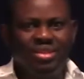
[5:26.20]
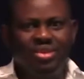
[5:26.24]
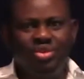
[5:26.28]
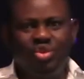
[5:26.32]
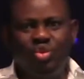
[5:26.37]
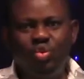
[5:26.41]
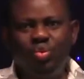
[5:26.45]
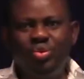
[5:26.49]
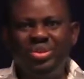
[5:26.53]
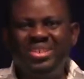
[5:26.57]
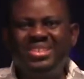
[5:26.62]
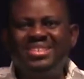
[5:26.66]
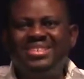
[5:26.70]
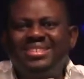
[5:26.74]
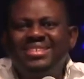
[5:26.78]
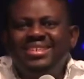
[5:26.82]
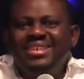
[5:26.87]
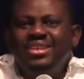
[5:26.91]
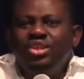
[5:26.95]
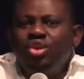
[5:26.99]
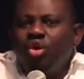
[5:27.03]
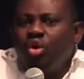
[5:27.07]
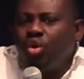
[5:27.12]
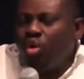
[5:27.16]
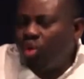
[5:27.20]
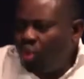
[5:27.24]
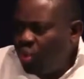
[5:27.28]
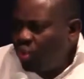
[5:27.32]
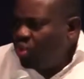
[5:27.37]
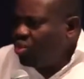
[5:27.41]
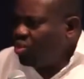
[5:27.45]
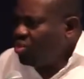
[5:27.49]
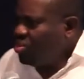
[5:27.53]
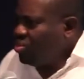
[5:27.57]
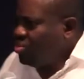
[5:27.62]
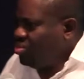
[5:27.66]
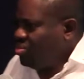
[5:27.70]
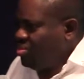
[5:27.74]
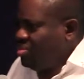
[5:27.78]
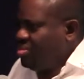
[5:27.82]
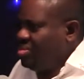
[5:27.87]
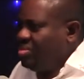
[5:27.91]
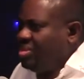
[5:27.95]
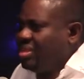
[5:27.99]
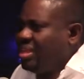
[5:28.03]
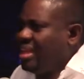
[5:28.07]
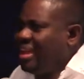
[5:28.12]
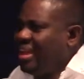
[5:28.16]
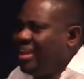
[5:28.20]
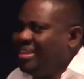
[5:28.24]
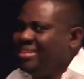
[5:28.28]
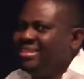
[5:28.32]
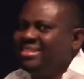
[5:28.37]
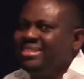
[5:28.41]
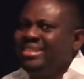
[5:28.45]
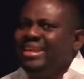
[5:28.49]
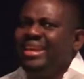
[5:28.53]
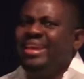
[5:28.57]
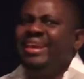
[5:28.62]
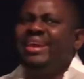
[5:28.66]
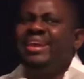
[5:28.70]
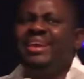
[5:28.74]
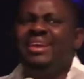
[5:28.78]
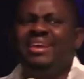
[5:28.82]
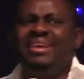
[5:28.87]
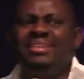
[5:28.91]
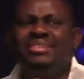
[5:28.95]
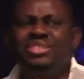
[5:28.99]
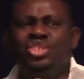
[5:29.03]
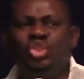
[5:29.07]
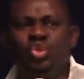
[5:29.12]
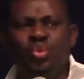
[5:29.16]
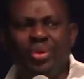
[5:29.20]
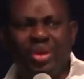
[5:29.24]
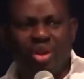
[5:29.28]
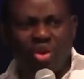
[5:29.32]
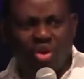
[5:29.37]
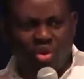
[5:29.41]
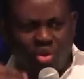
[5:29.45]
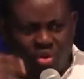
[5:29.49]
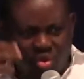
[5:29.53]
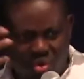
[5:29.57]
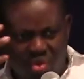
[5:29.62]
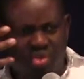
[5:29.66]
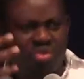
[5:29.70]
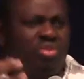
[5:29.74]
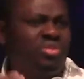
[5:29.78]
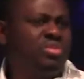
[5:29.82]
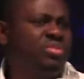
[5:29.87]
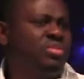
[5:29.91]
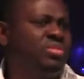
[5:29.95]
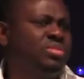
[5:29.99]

You will see your own, and then you will run.